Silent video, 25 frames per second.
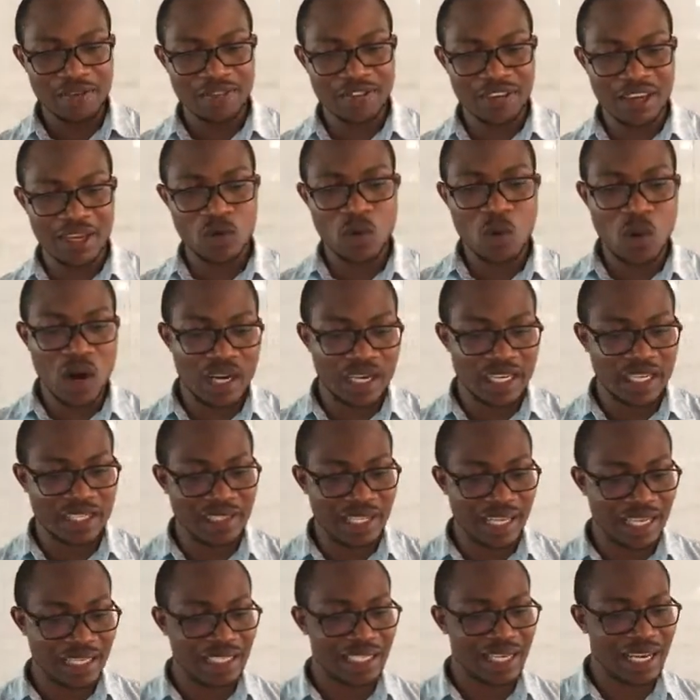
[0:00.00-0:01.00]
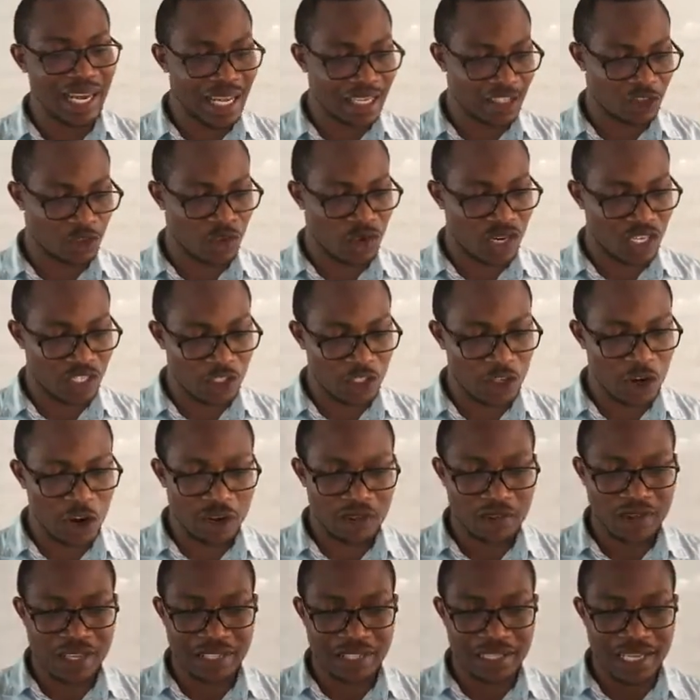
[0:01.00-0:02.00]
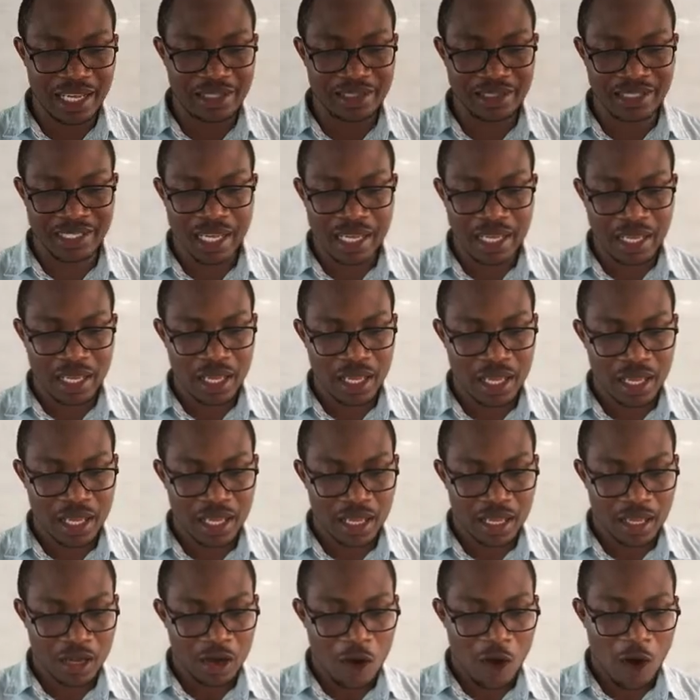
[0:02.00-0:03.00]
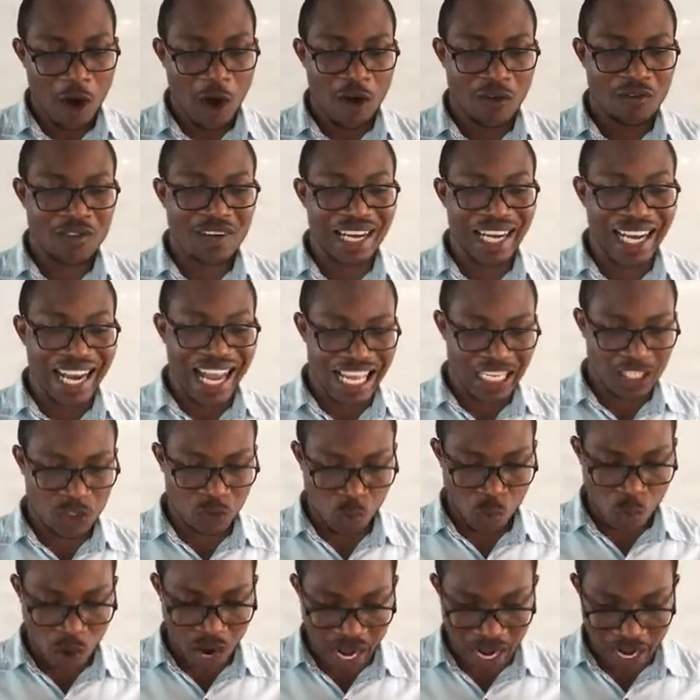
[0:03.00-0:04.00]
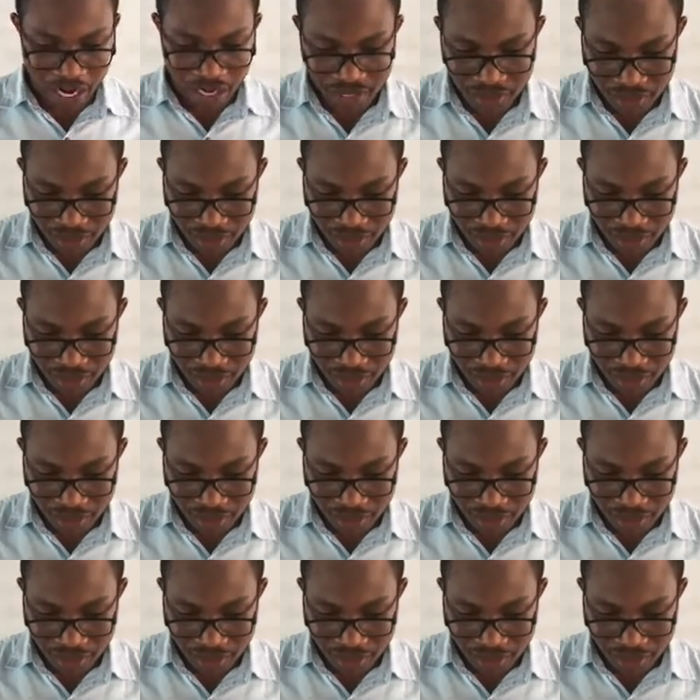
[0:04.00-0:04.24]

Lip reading: Fig 1 is an illustration of a set of glassware